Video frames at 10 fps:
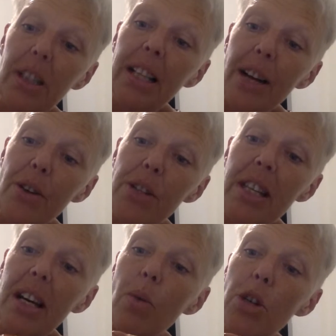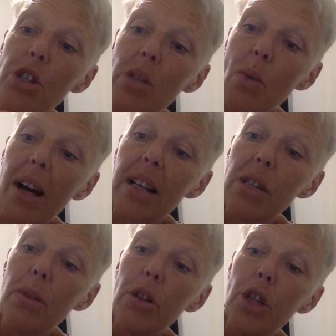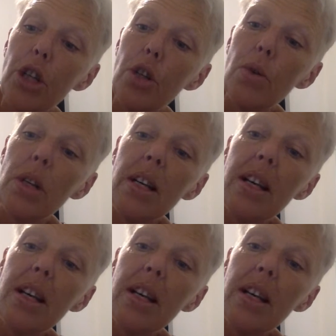of layers thick, which is why it's real cute.